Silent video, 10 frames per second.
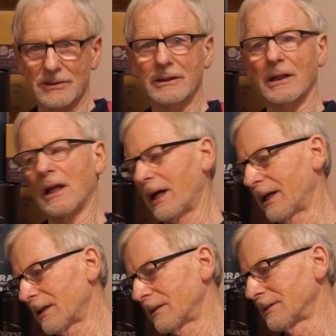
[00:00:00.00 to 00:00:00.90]
a little
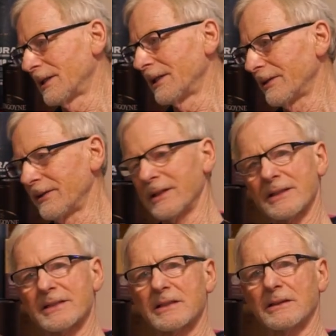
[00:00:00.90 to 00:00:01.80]
higher,
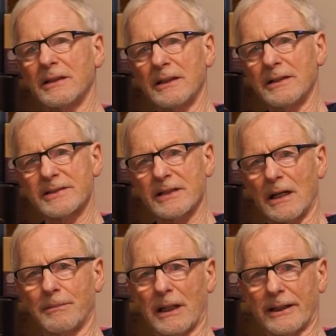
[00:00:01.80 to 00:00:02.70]
this is a
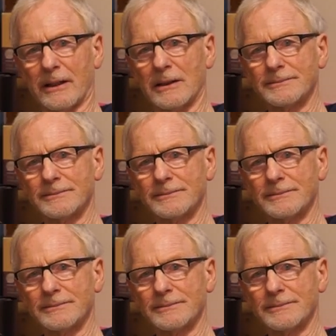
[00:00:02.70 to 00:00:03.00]
player.